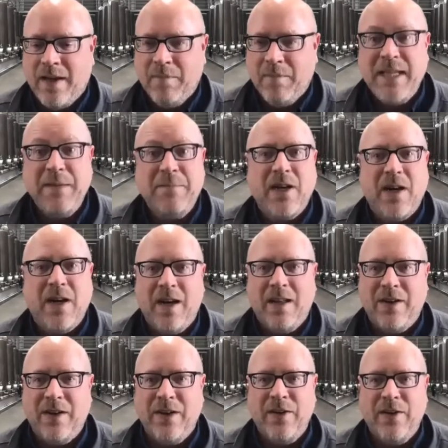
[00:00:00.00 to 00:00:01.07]
deep
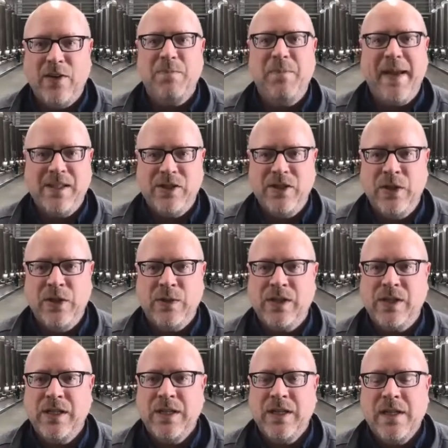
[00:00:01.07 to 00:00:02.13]
color, those base
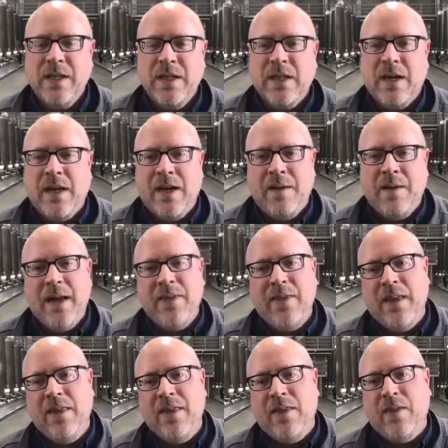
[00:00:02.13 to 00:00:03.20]
notes. And
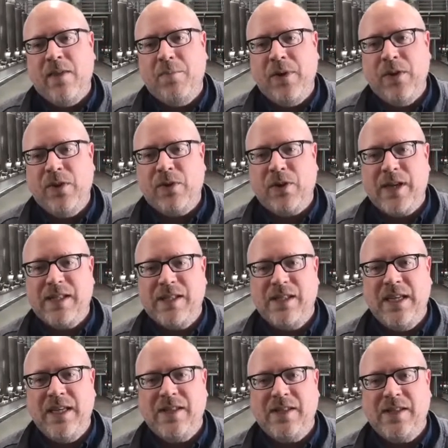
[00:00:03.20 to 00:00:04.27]
then the beautiful
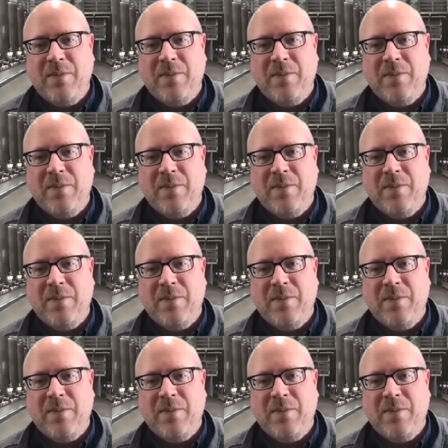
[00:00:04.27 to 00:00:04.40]
cassis and